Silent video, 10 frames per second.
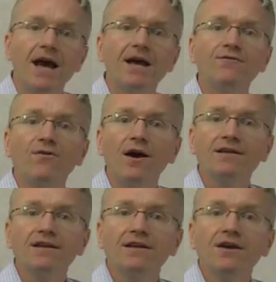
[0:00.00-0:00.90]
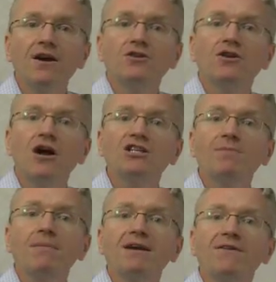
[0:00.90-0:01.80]
And finally,
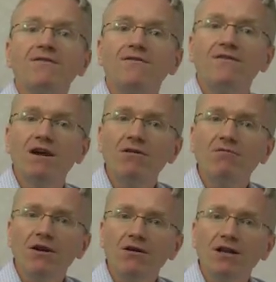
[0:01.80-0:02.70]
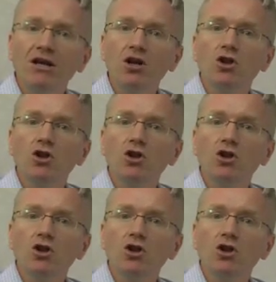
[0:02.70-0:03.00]
denosumab can very rarely